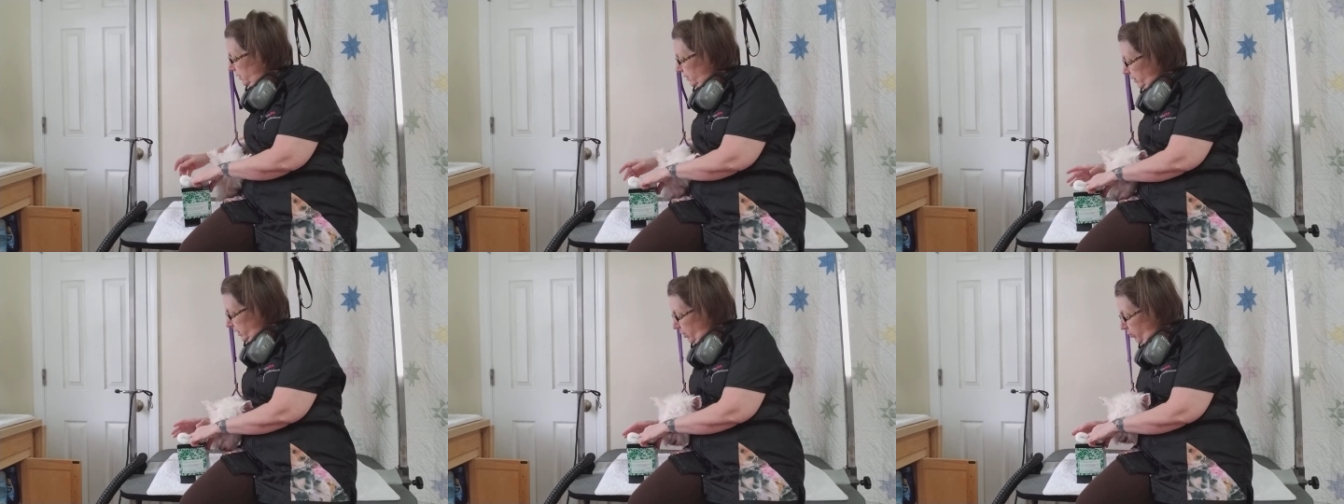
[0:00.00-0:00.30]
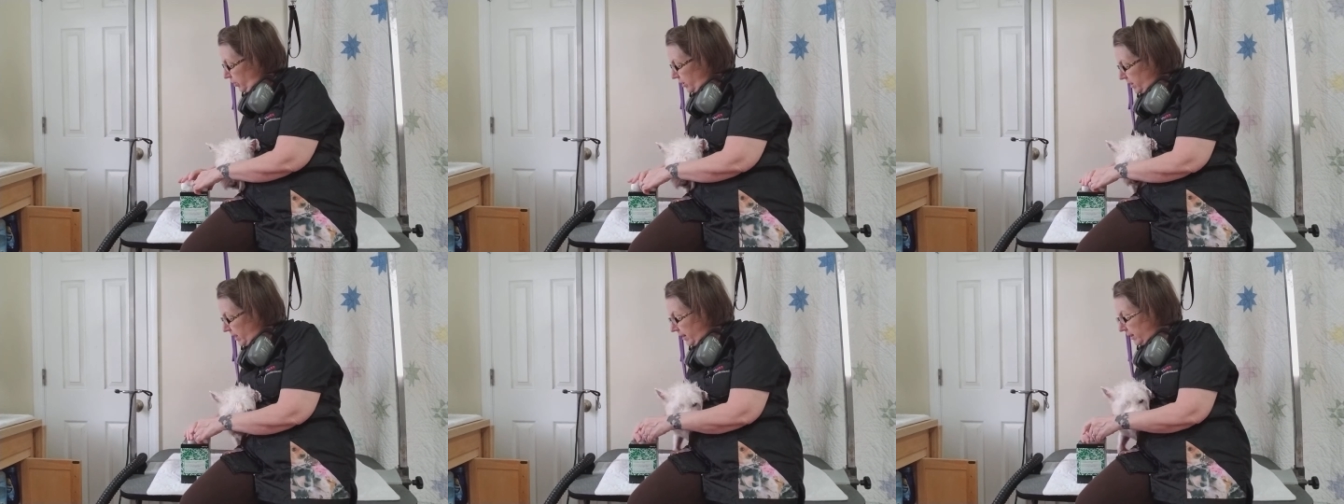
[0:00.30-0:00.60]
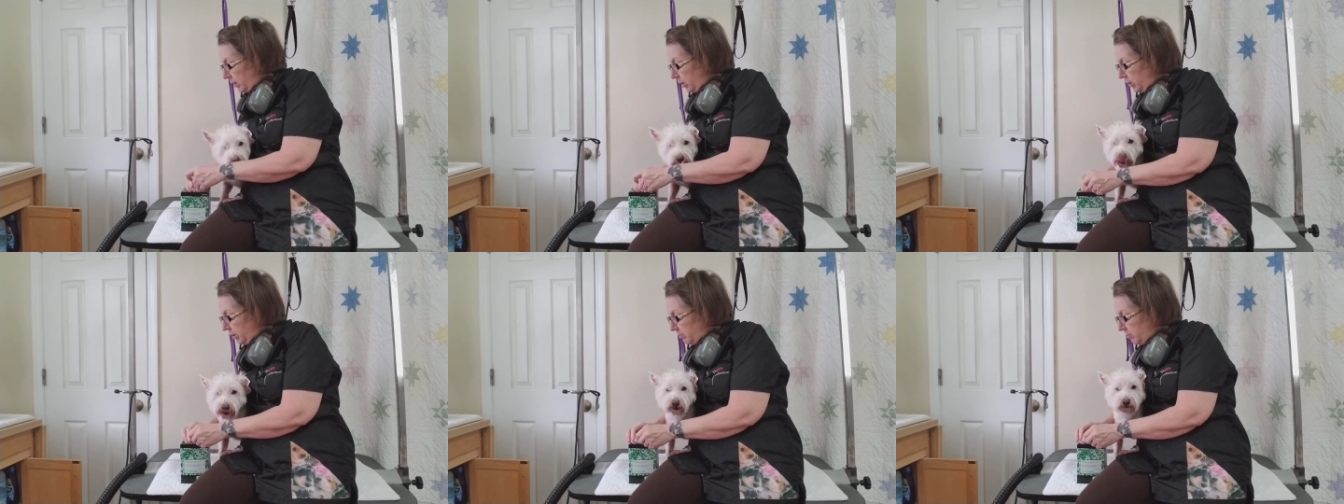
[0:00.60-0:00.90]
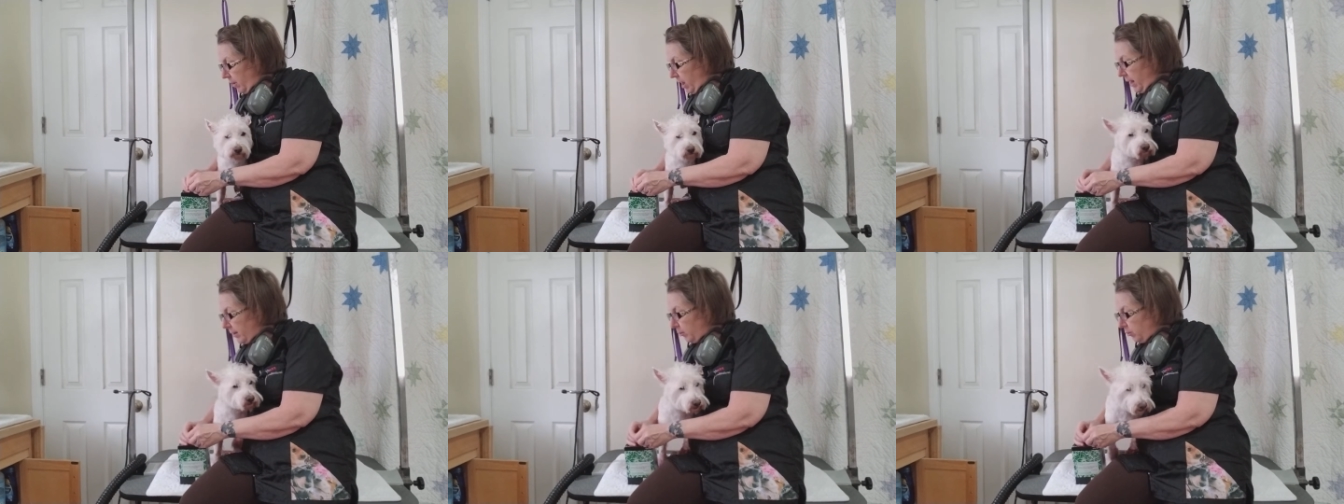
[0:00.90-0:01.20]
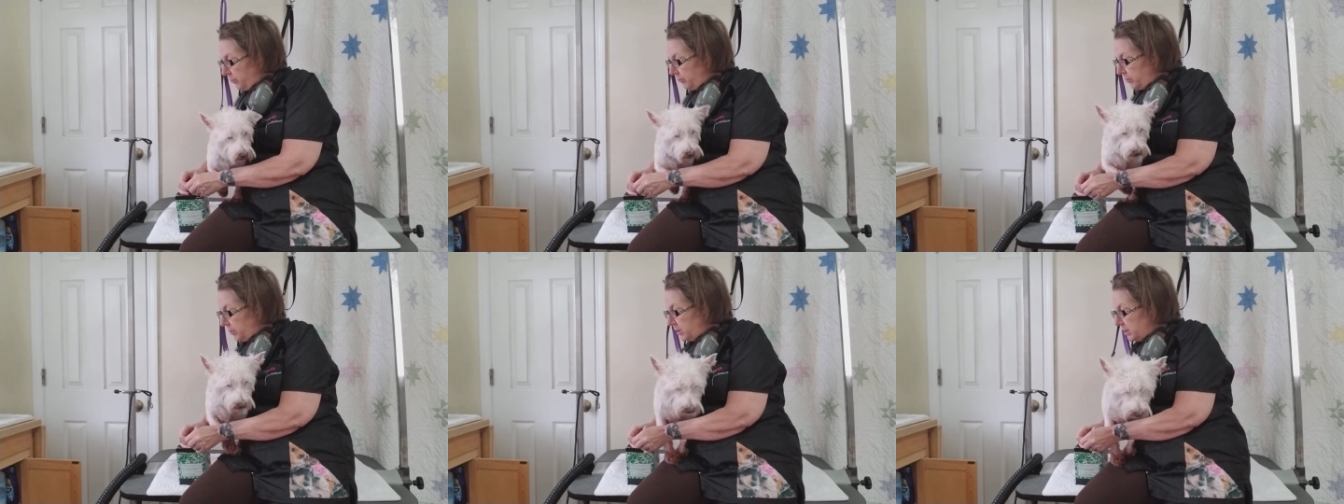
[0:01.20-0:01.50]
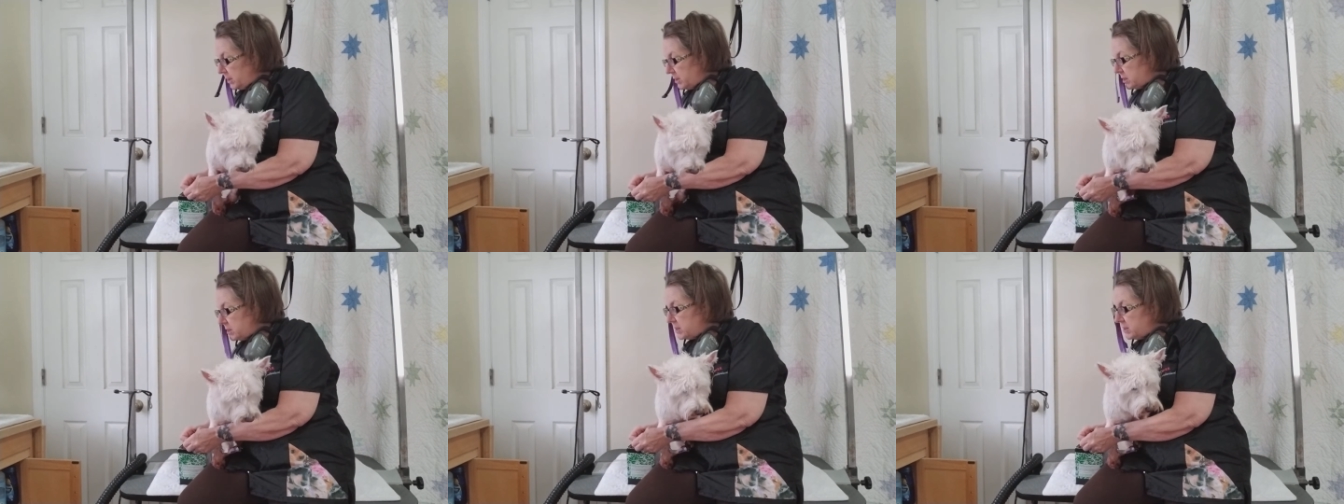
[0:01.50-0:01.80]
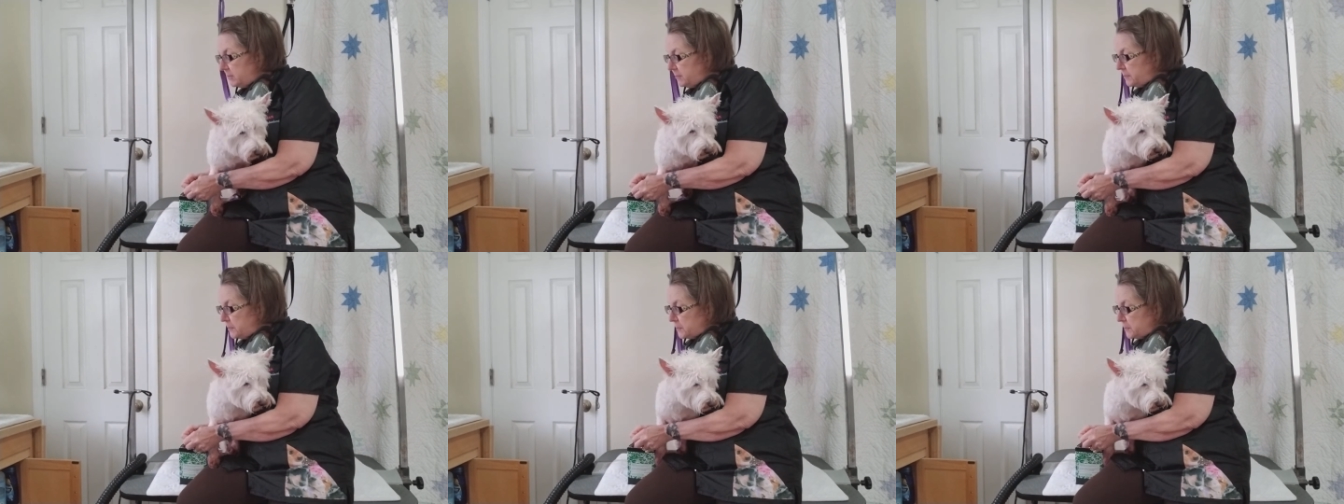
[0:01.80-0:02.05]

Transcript: You are not a good model for this.